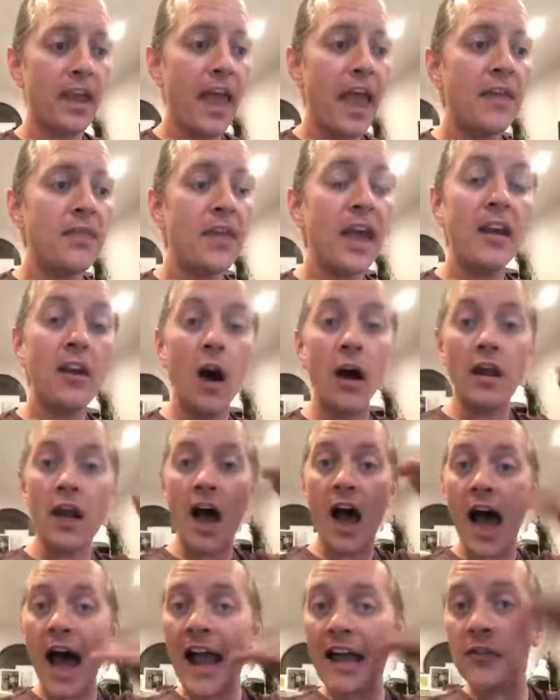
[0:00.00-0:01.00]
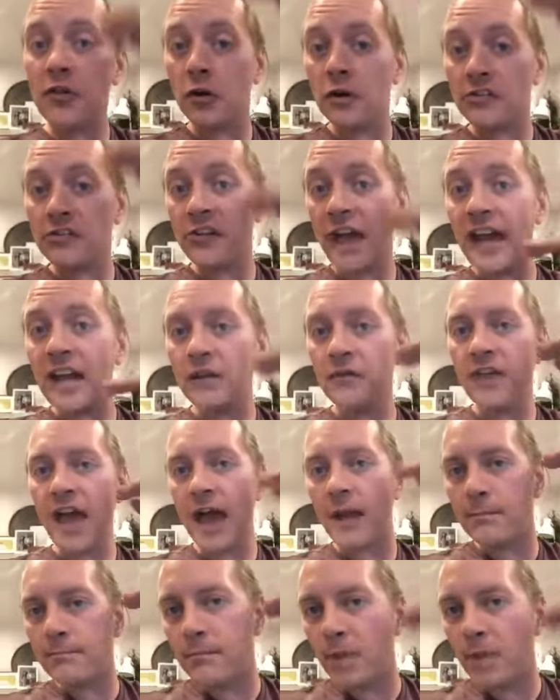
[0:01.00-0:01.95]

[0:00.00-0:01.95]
And then on either side of that,